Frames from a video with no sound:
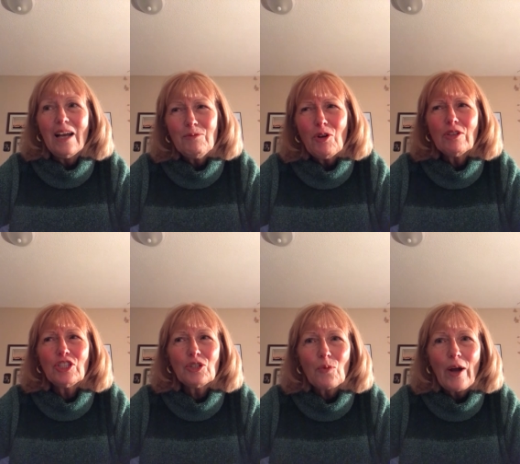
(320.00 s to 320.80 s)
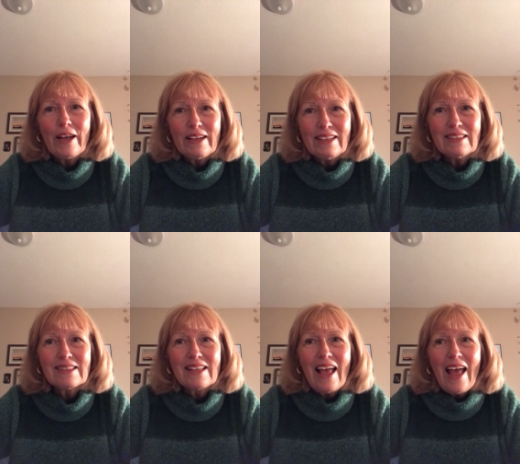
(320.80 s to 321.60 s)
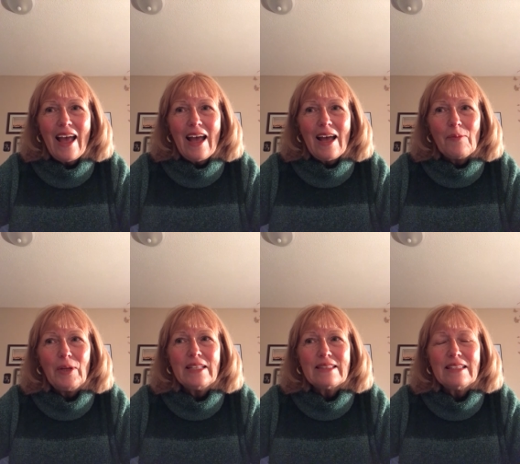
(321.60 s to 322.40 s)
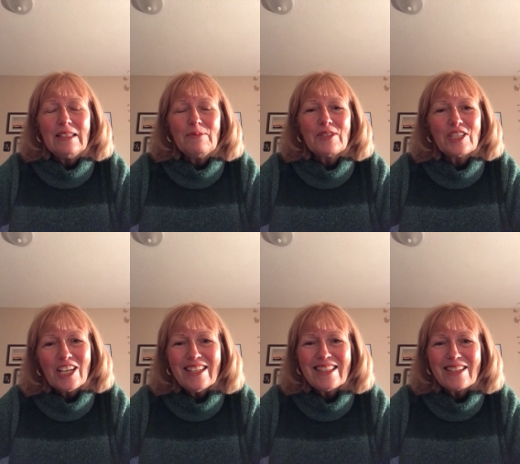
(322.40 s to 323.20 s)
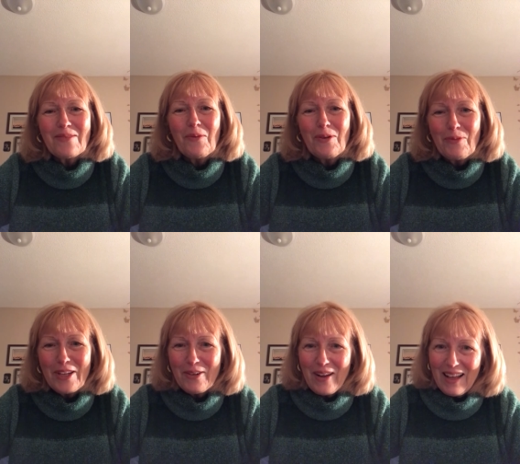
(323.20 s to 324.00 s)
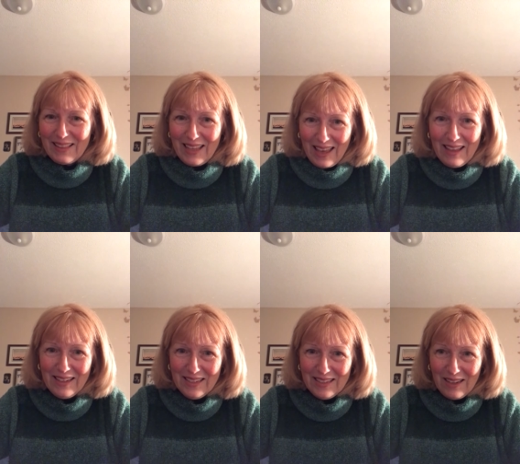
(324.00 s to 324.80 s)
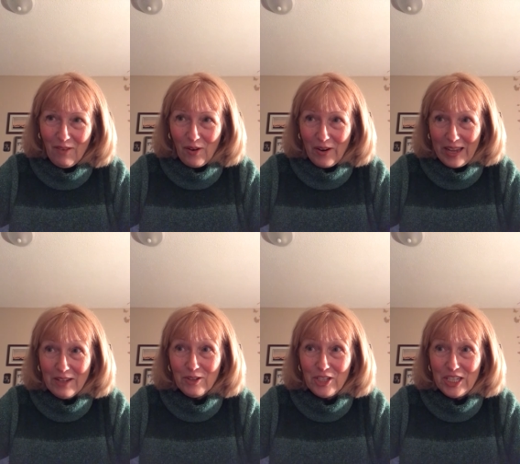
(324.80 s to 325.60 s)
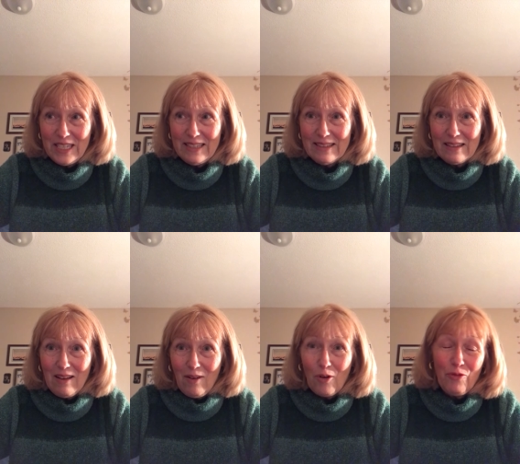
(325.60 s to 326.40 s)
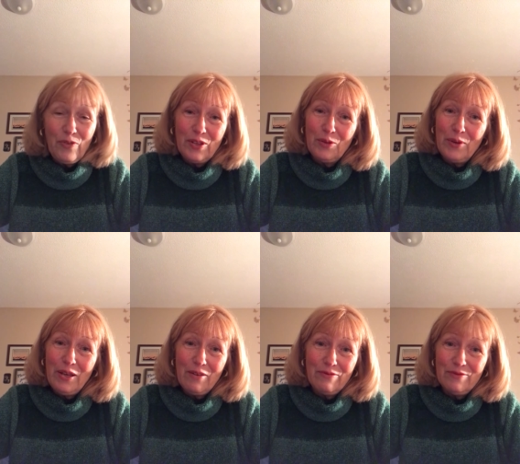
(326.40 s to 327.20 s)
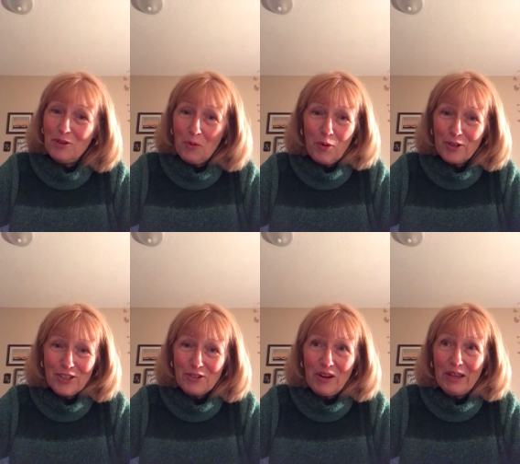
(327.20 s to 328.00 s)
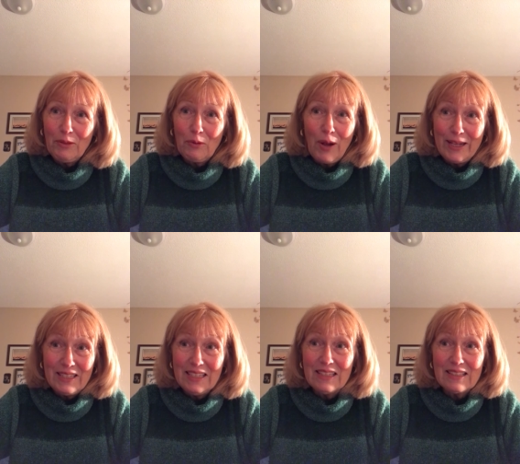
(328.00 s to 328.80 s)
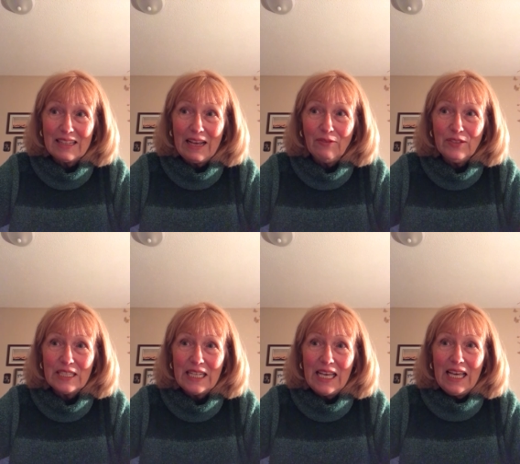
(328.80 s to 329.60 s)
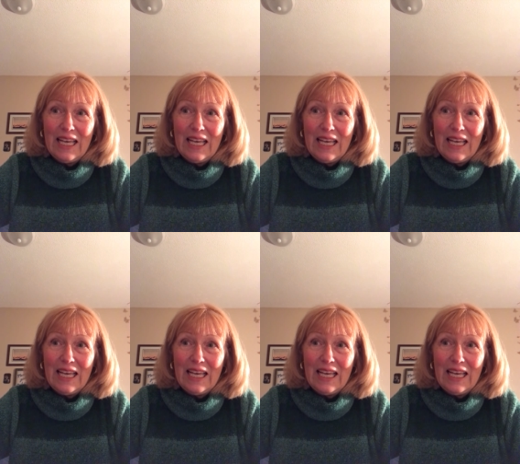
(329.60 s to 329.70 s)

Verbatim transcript: I'm not sure why it is, but it seems just when we are at the end of our energies or feel we have no more strength or ideas left,